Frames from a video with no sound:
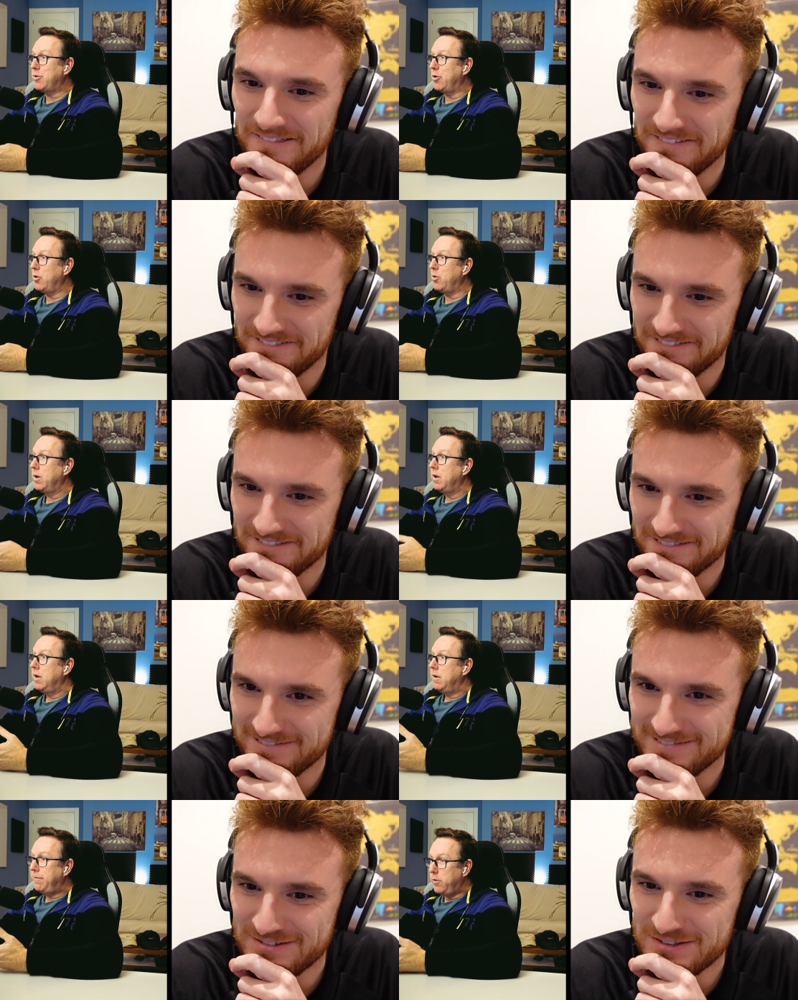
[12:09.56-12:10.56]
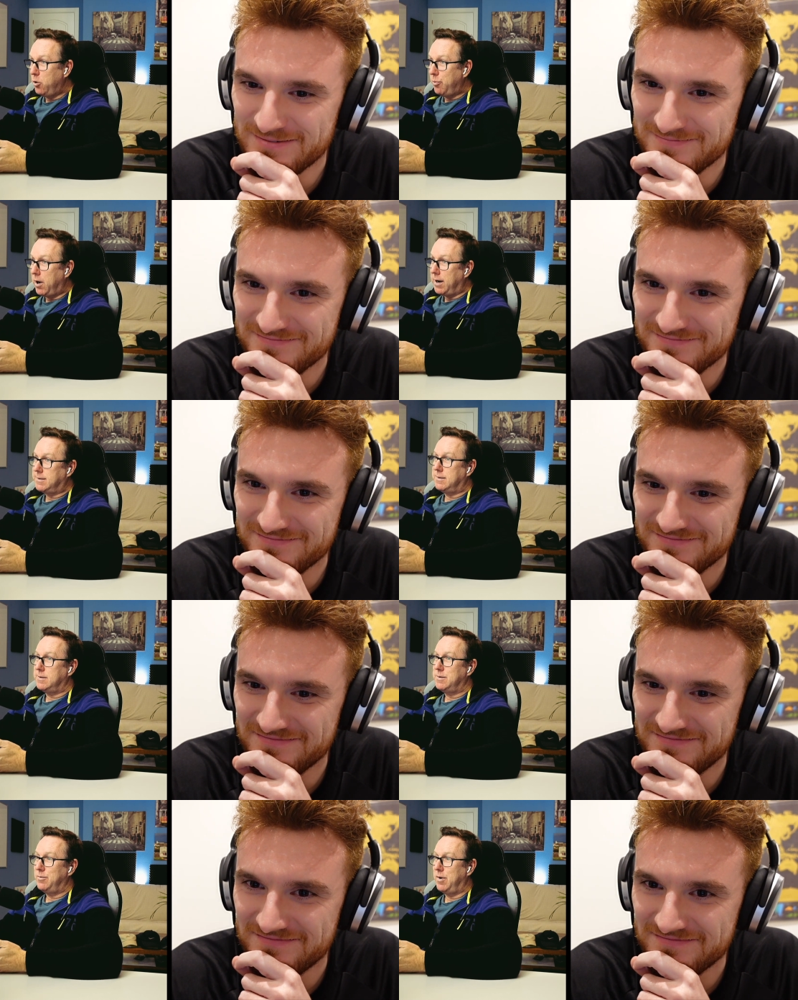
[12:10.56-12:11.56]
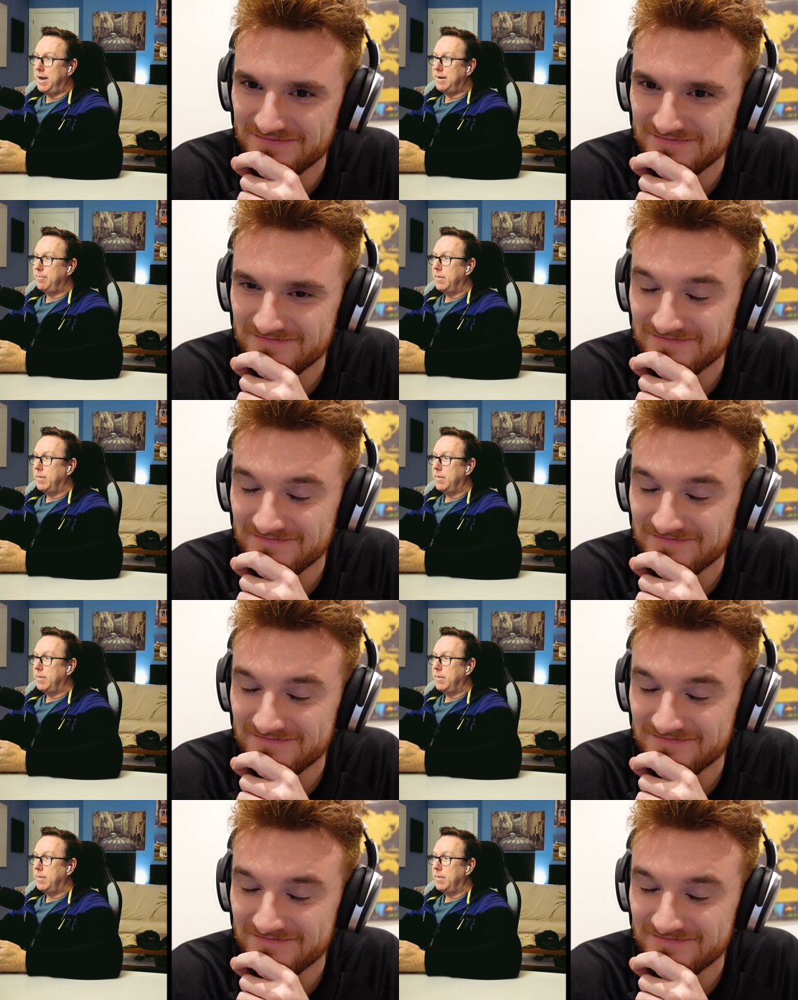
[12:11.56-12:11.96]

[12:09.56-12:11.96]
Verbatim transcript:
Speaker 1: through fuel prices, right?